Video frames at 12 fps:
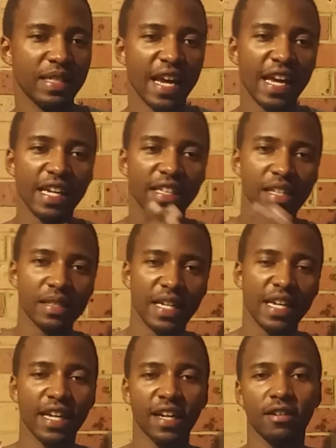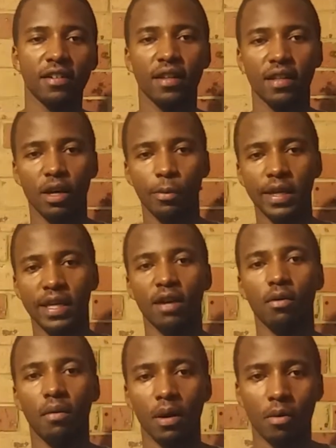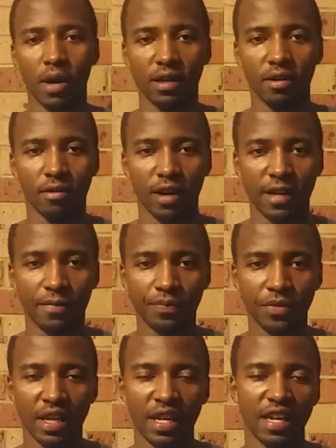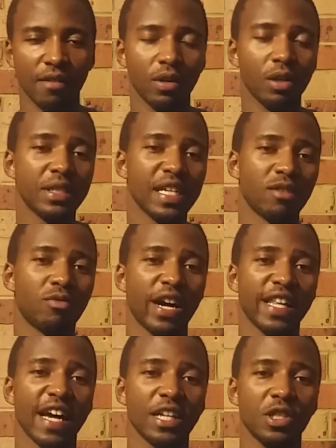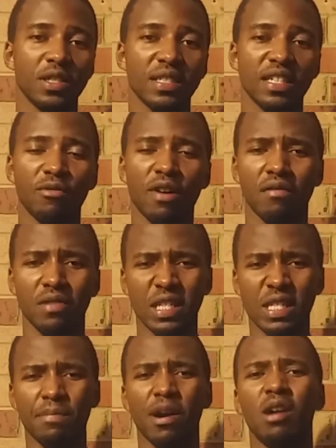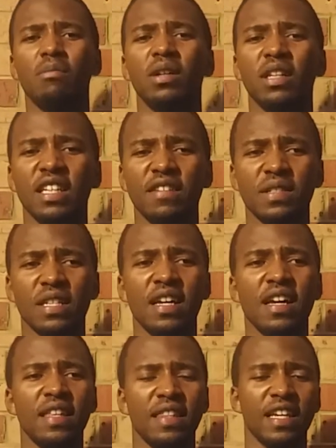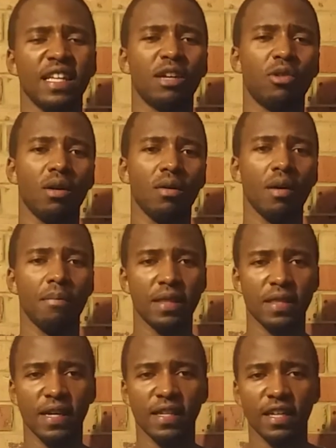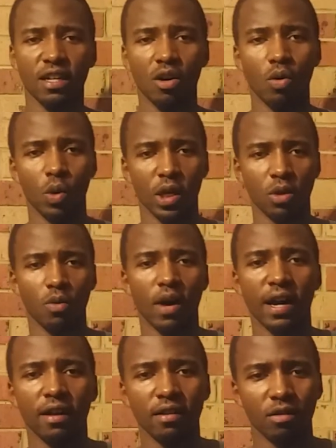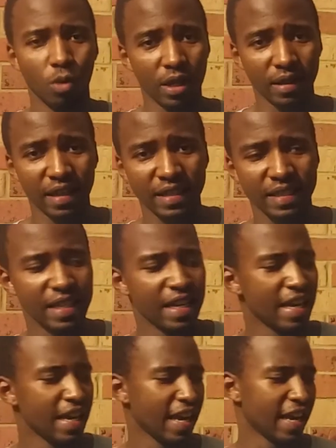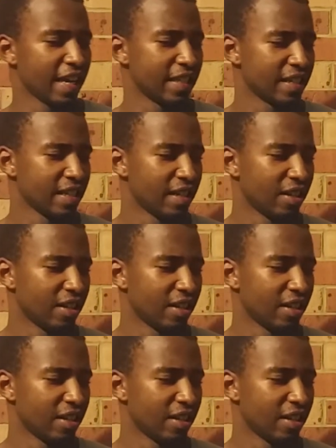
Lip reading: day in and day out, that we get what we want, right? If we don't take the right actions, if we have disempowering beliefs, thinking that we're pathetic, worthwhile, worthless, and